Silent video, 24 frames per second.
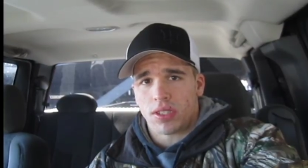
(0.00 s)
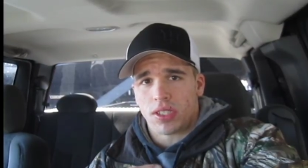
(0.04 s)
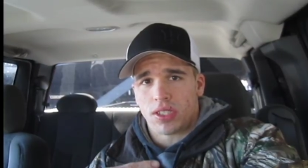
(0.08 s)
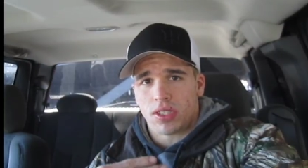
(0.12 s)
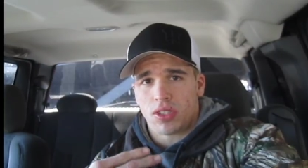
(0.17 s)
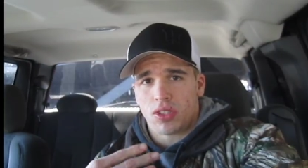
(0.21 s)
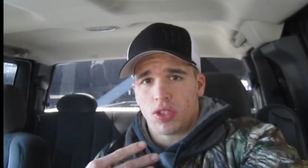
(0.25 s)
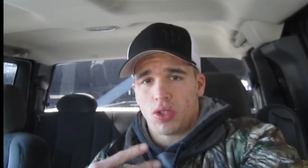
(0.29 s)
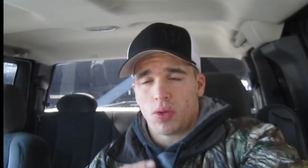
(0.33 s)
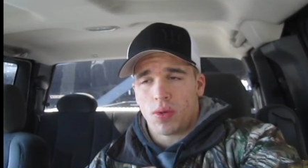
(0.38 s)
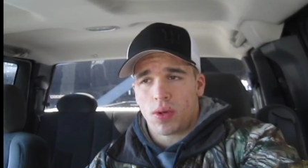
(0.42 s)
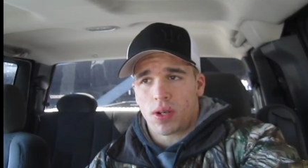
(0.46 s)

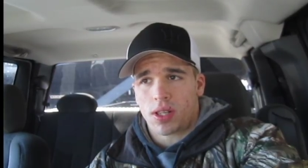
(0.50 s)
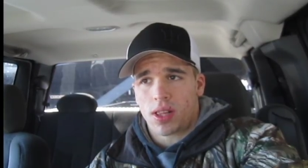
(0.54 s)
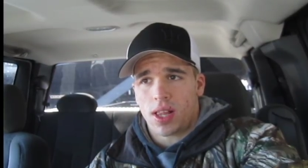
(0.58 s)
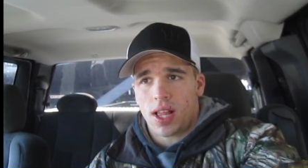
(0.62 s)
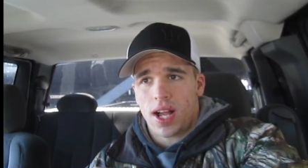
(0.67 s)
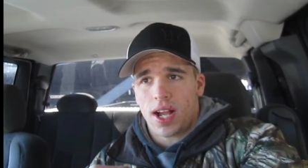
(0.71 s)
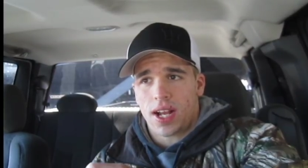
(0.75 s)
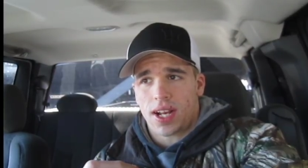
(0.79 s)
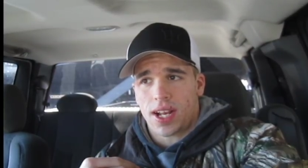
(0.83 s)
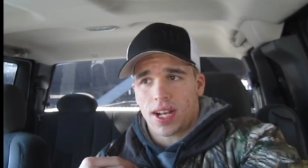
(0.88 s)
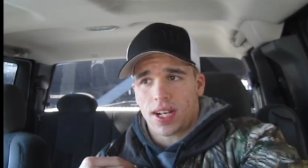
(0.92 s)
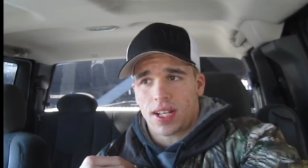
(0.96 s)
It's two
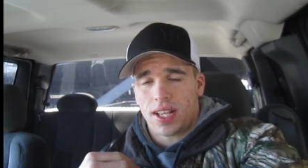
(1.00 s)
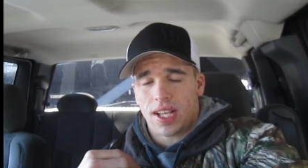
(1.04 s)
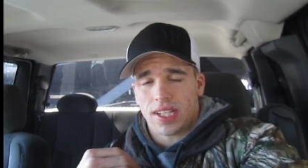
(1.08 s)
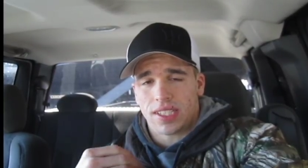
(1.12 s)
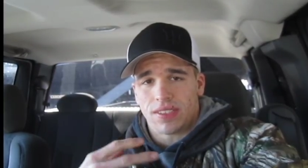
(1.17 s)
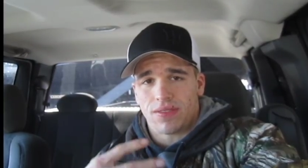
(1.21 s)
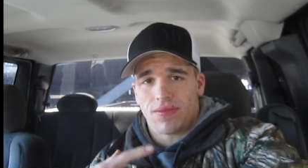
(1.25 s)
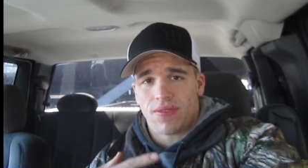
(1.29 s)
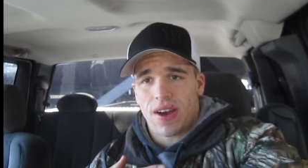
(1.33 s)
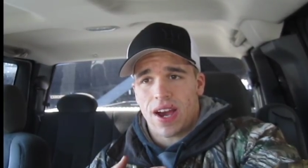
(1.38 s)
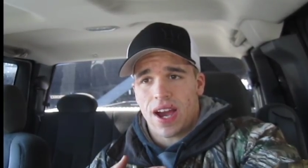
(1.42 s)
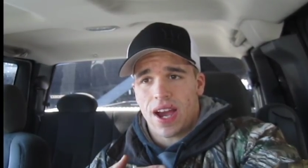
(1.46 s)
o'clock. I class
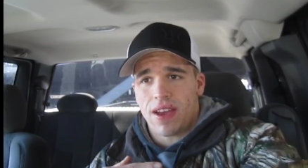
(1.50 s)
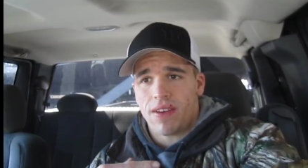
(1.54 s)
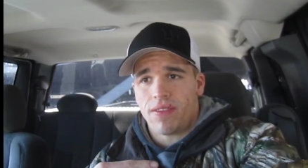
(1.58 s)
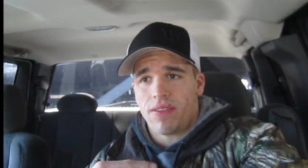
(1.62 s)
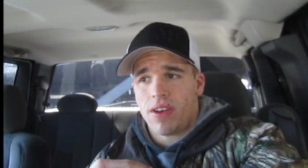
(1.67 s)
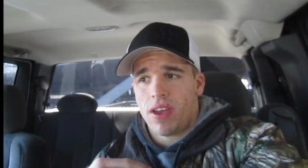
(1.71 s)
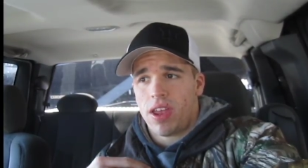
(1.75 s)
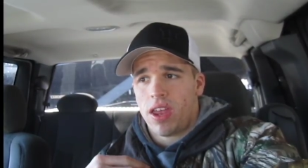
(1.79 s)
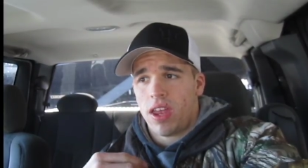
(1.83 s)
at five.